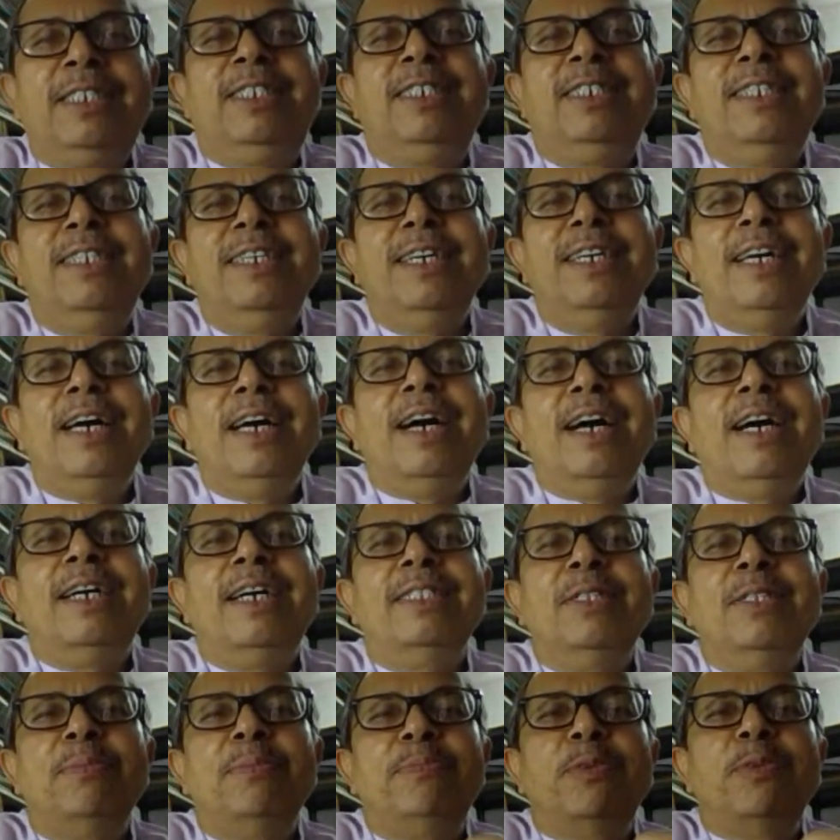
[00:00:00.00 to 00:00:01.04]

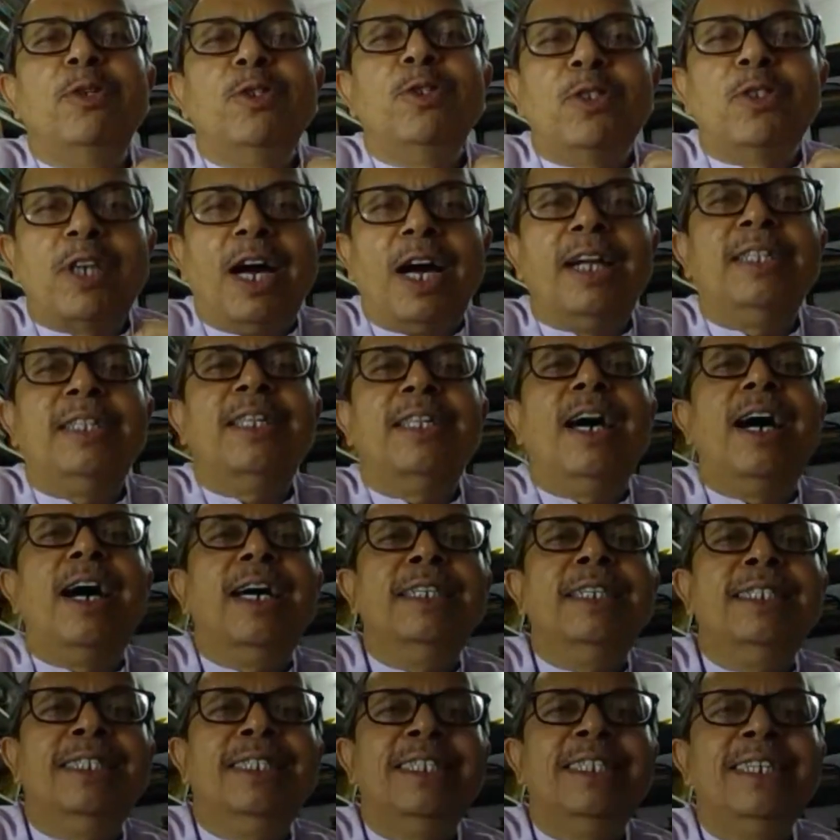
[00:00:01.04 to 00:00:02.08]
the
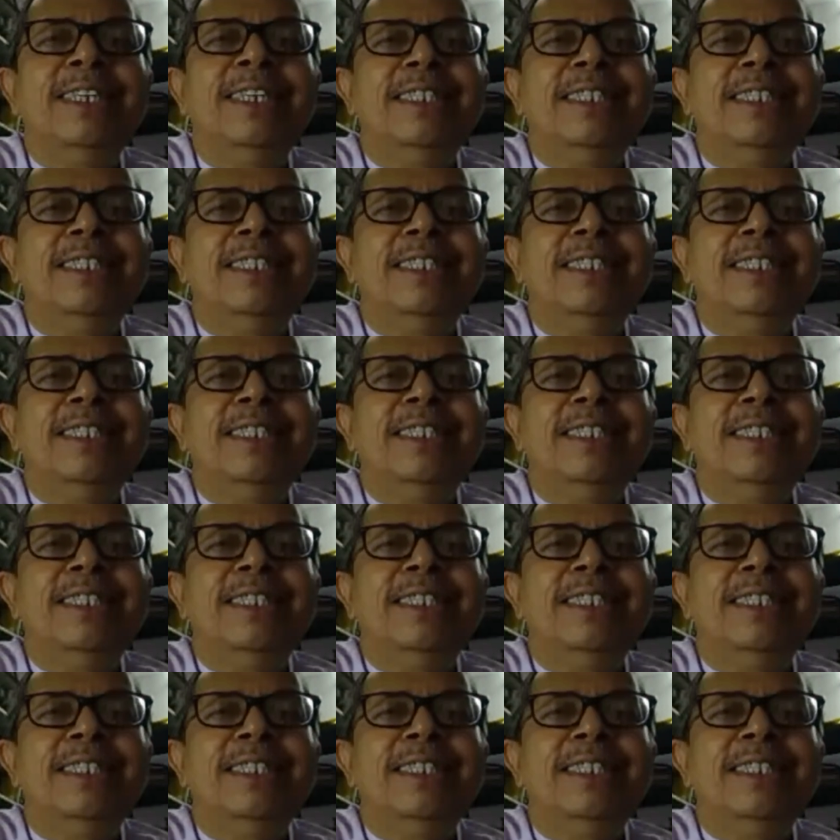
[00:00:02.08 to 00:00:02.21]
Purusharthas,